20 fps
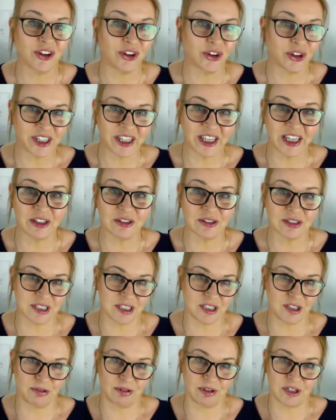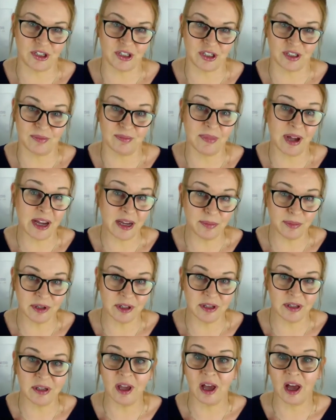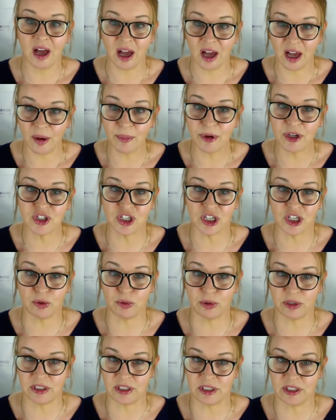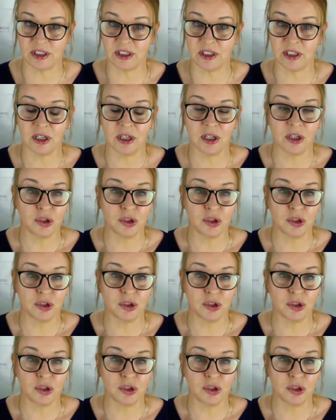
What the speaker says: A key consideration might be how much equity